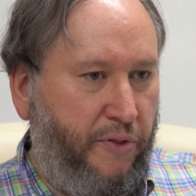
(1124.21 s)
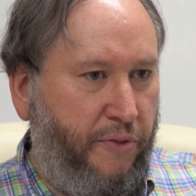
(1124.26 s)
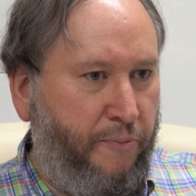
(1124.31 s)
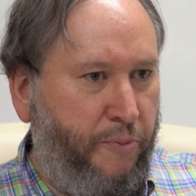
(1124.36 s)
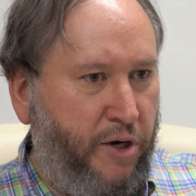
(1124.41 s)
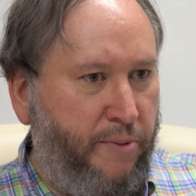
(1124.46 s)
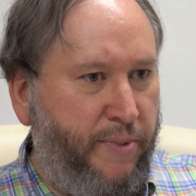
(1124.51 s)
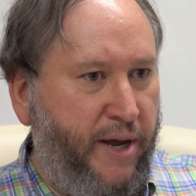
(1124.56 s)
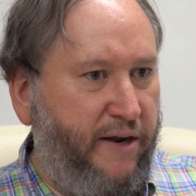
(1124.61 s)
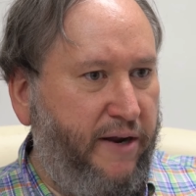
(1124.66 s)

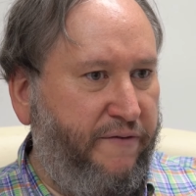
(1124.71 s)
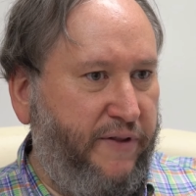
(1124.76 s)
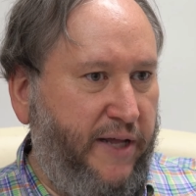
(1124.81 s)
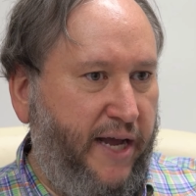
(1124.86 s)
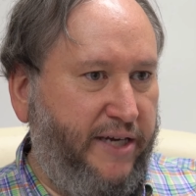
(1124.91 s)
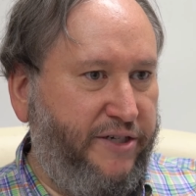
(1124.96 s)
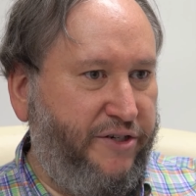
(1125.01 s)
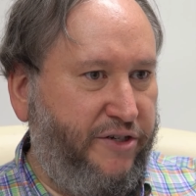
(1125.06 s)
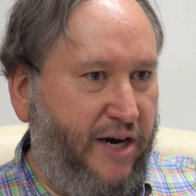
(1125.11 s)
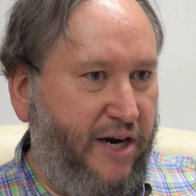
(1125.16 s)
put them on a
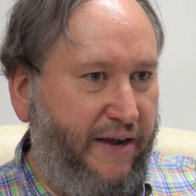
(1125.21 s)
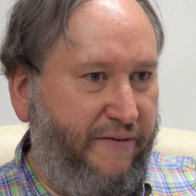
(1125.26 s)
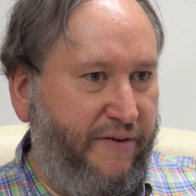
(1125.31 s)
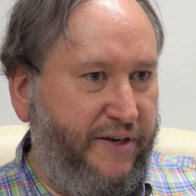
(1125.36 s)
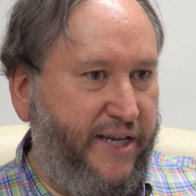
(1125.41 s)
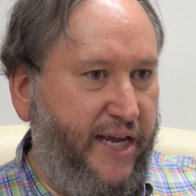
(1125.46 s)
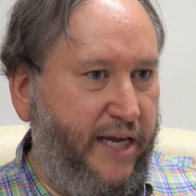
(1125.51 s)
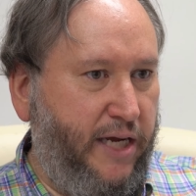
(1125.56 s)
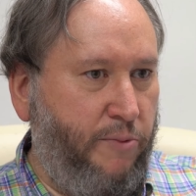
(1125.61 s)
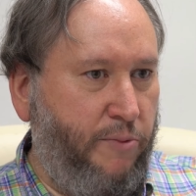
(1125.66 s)
flash drive and
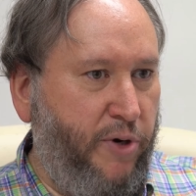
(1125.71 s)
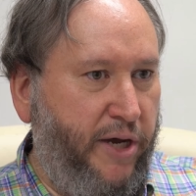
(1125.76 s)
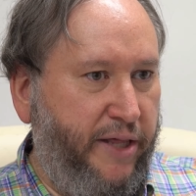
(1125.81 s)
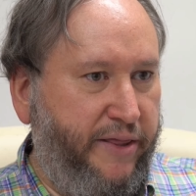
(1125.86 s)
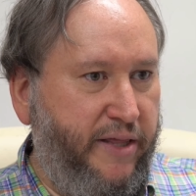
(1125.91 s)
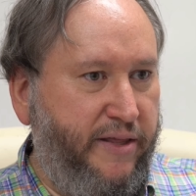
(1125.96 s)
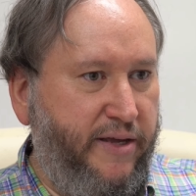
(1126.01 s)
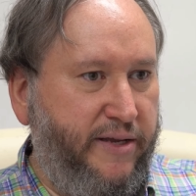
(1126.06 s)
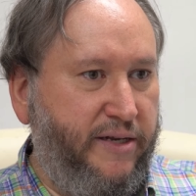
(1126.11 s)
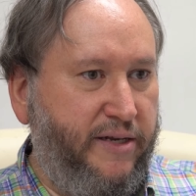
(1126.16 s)
take them with
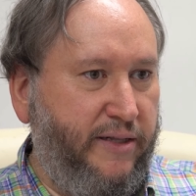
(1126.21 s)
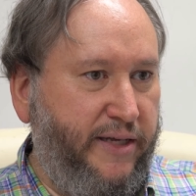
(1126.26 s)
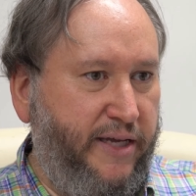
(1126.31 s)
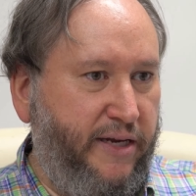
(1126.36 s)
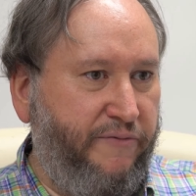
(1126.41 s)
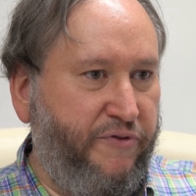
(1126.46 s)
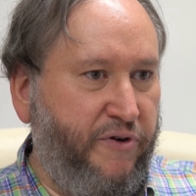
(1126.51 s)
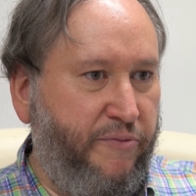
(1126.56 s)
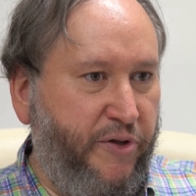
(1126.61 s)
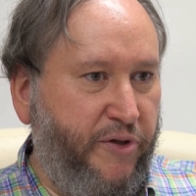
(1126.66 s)
and then delete
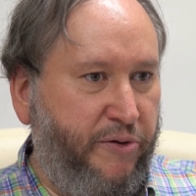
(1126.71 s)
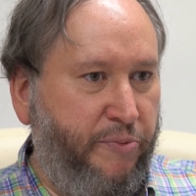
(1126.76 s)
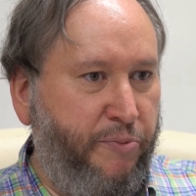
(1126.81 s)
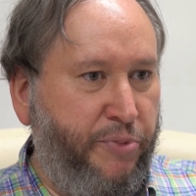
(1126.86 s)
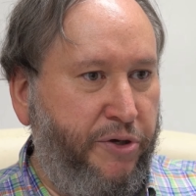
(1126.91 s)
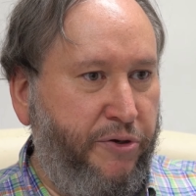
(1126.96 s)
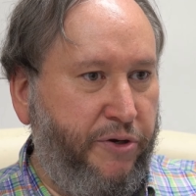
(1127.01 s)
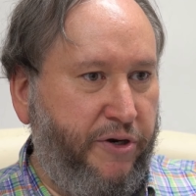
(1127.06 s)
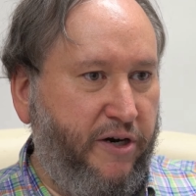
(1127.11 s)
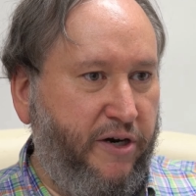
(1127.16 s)
them from the
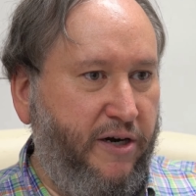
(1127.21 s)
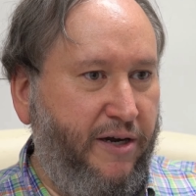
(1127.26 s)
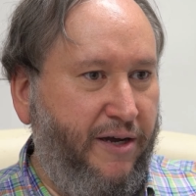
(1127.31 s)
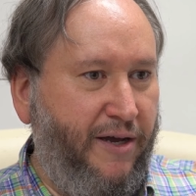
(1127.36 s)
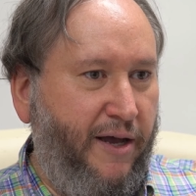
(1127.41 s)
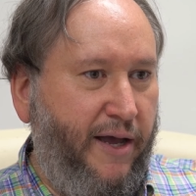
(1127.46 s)
computer.